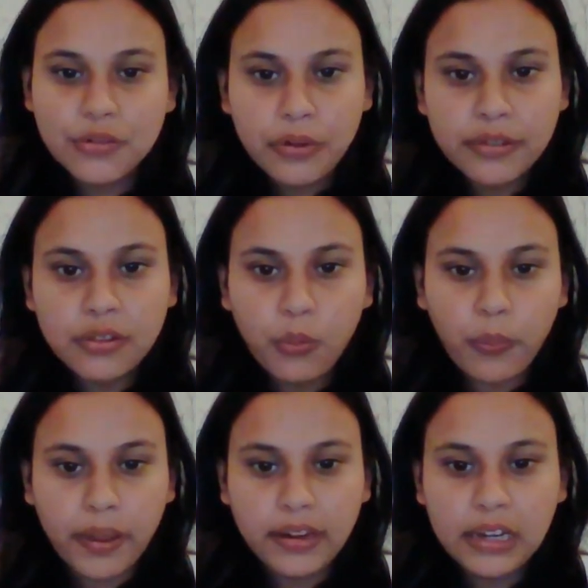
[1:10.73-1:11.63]
So
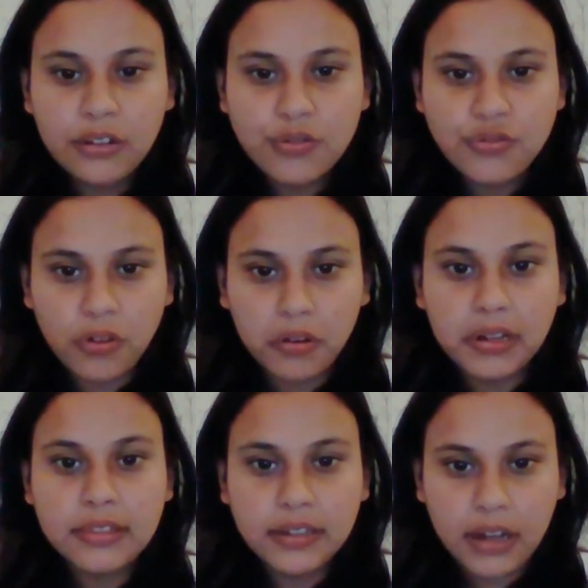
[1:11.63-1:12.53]
Rasan, when did you
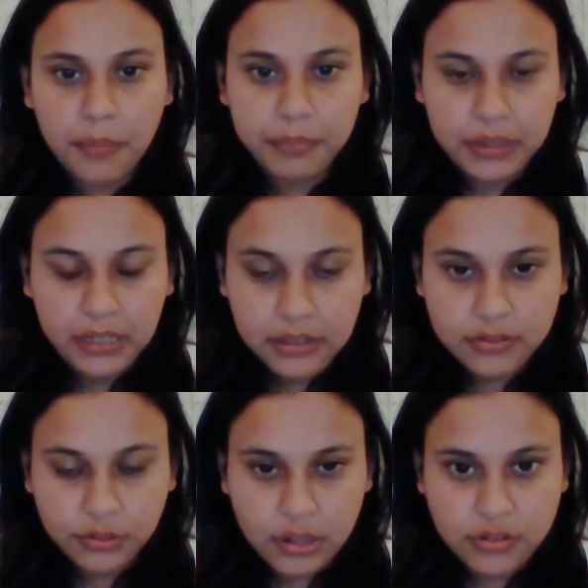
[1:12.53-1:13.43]
join in the
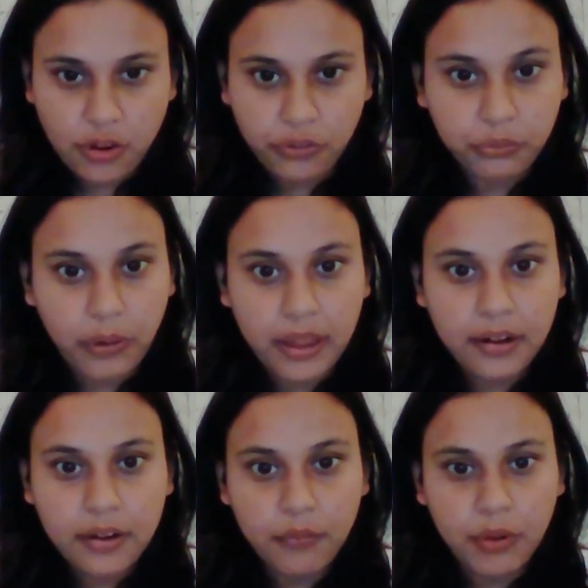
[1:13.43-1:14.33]
company, Surya
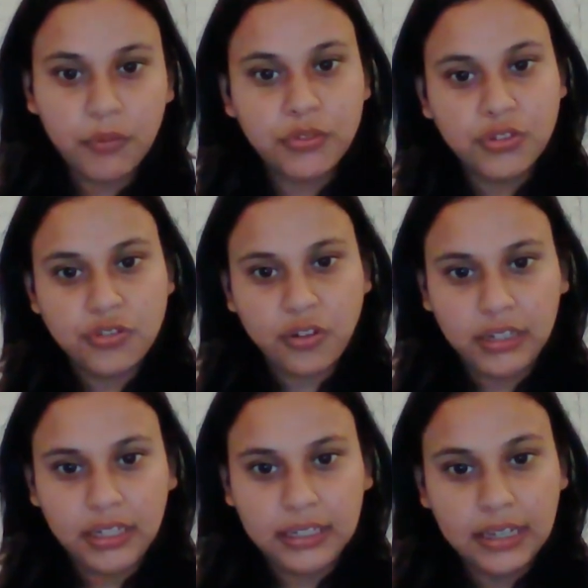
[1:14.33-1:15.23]
Software? When was your
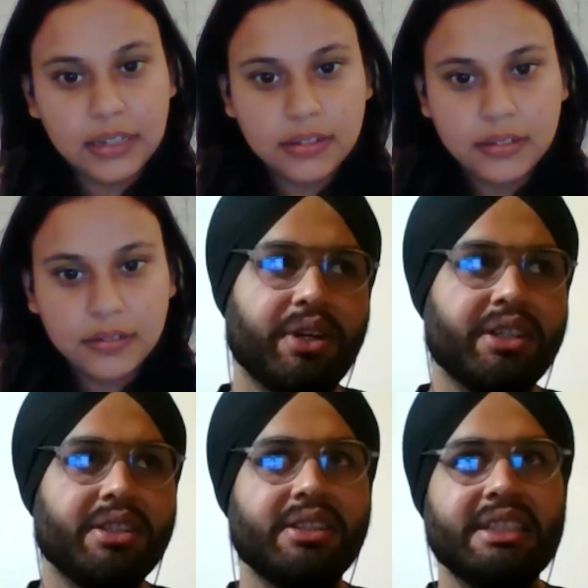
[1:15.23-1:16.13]
joining date?
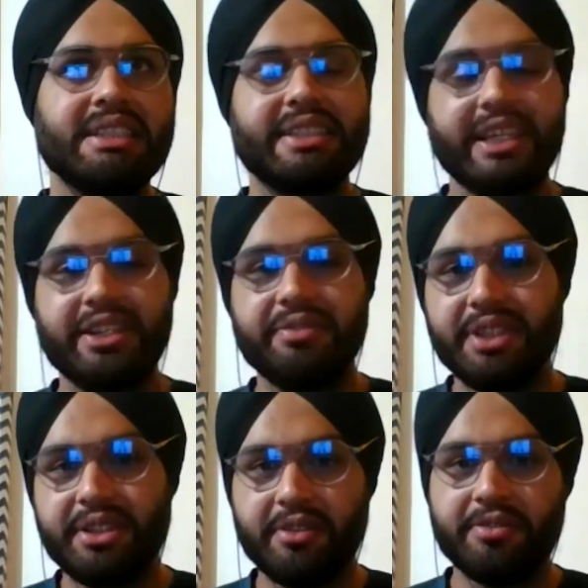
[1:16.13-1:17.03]
Joined in second
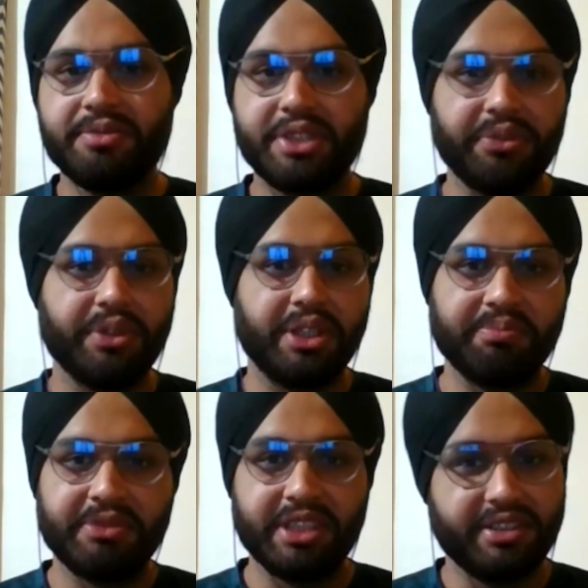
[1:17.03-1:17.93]
week of January
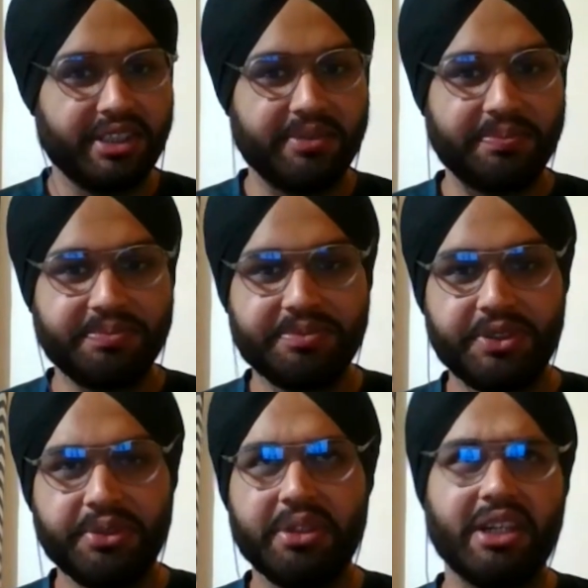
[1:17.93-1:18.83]
this year.
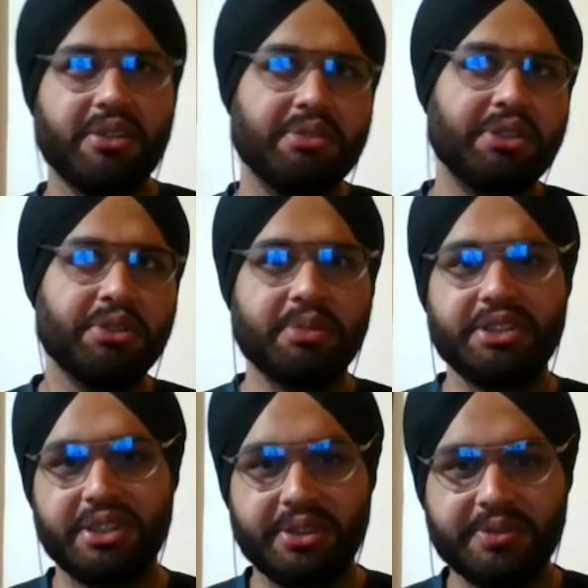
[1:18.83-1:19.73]
So around 2
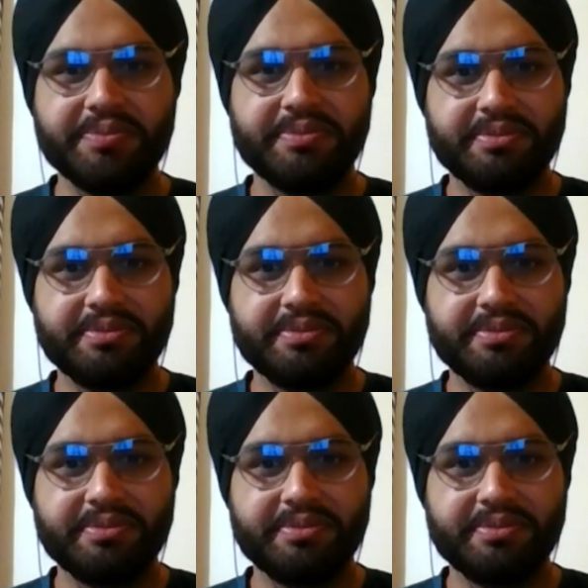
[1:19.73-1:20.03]
months ago.